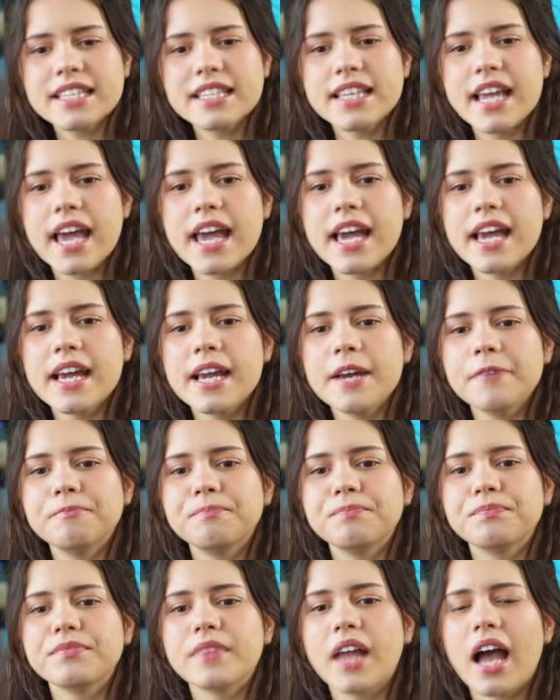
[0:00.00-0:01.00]
say
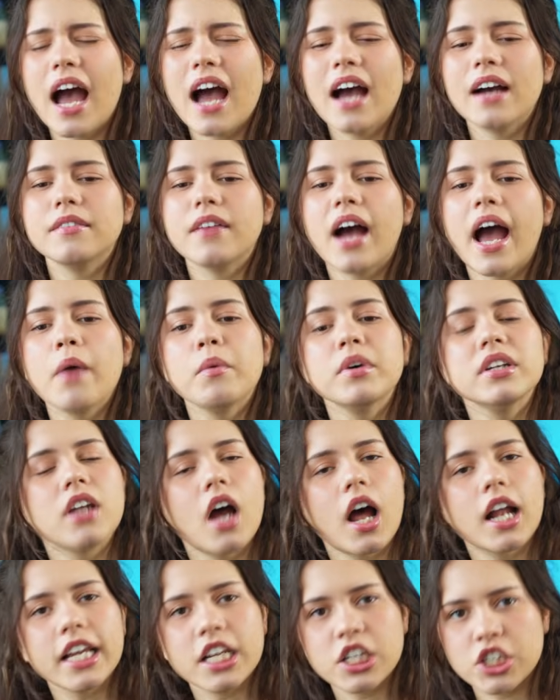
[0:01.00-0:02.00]
I would
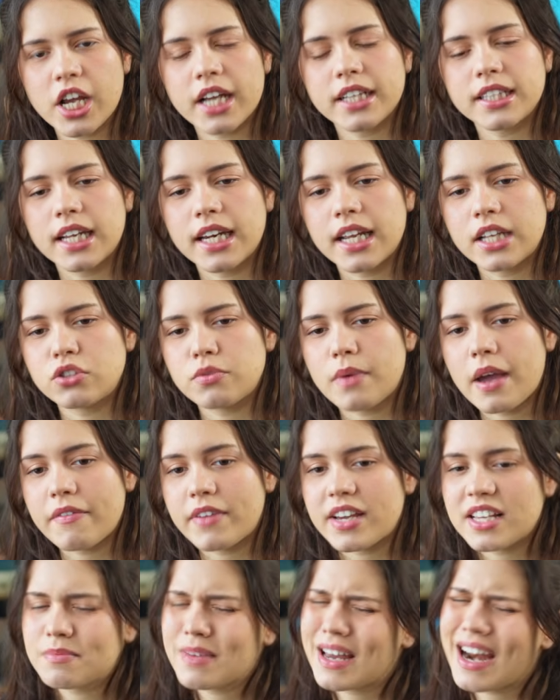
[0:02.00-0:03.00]
not inject it into my
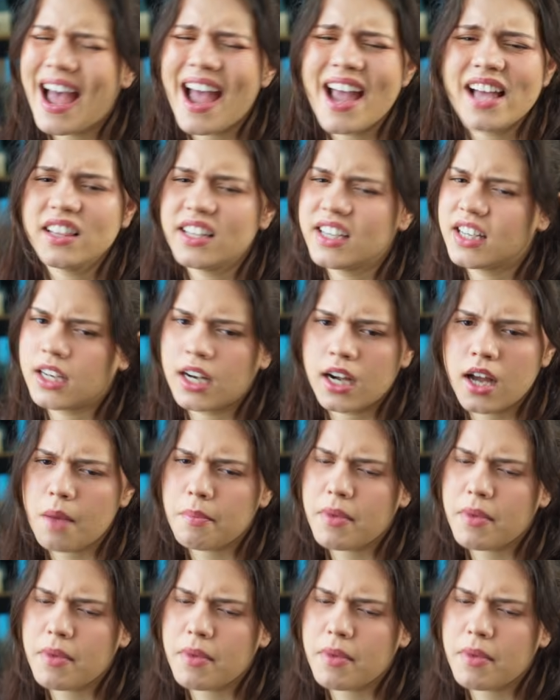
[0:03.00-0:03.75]
veins, but I'll eat it up